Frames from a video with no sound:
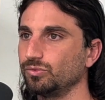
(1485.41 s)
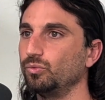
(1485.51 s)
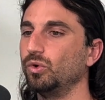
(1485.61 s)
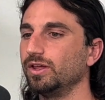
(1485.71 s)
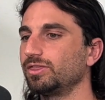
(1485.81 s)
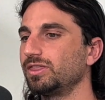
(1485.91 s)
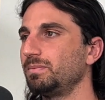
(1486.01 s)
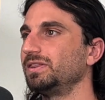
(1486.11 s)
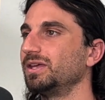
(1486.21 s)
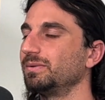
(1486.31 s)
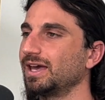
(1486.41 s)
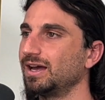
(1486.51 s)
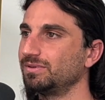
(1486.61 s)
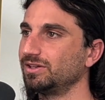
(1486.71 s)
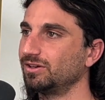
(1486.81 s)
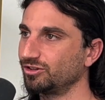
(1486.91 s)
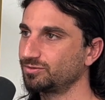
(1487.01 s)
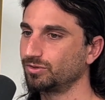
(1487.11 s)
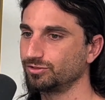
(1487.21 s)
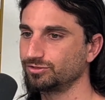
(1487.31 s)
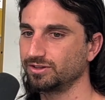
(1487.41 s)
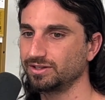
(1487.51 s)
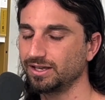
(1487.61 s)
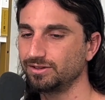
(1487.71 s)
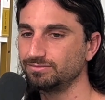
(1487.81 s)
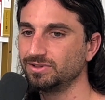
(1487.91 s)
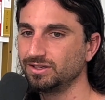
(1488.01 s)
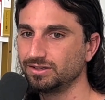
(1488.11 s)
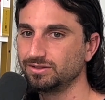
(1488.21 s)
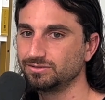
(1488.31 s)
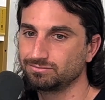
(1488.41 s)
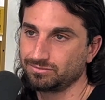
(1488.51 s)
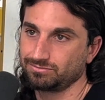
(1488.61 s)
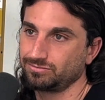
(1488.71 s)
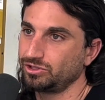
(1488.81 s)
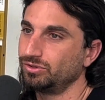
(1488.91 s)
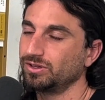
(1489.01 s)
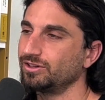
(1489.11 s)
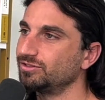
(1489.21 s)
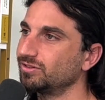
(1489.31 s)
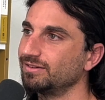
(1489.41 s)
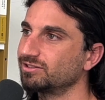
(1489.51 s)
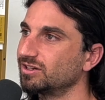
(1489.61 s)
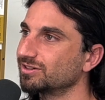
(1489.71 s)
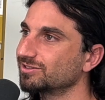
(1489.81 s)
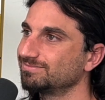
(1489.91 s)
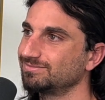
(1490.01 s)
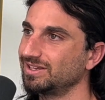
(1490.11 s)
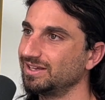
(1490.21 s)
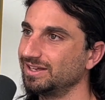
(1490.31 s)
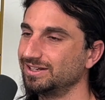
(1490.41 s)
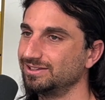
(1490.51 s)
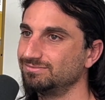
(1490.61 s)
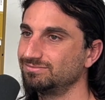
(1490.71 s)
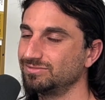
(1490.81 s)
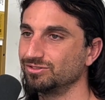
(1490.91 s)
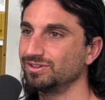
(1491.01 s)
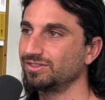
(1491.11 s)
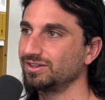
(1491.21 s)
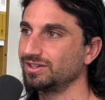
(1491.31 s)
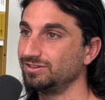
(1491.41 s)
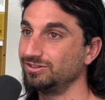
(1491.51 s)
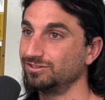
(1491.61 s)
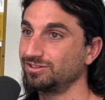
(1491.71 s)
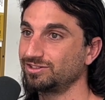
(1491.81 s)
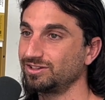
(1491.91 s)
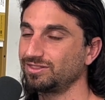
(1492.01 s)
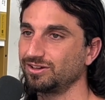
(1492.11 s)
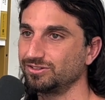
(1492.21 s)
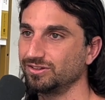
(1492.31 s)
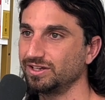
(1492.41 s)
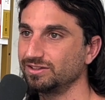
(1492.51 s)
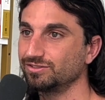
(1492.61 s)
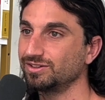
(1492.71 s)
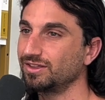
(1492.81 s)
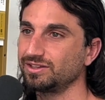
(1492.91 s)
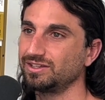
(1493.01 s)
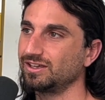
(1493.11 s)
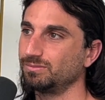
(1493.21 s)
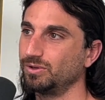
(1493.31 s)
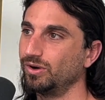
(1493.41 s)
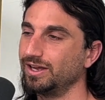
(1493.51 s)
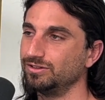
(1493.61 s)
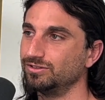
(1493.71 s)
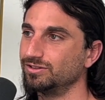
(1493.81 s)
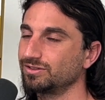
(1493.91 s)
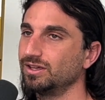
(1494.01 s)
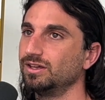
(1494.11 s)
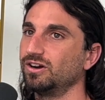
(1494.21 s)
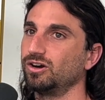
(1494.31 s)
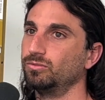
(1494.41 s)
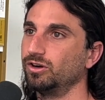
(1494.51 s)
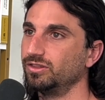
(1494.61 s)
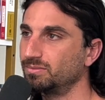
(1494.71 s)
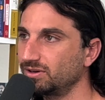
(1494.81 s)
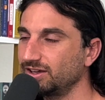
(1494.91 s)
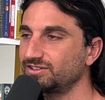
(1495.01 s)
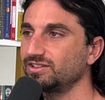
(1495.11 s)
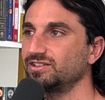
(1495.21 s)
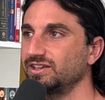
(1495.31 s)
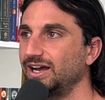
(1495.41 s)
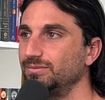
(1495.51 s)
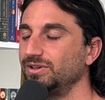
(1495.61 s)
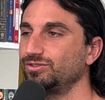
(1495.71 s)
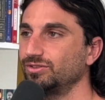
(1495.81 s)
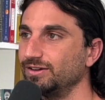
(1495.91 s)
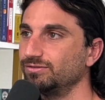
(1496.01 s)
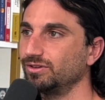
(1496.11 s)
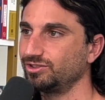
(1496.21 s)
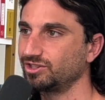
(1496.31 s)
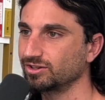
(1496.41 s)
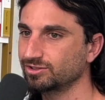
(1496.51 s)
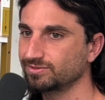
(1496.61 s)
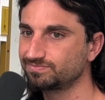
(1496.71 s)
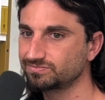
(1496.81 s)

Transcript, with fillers: With the pandemic happening, all sports shut down, you realize your life sucks. And there's nothing, and you just sit there and you're like, there's nothing taking me away. And you just are more depressed and sad because your life really sucks.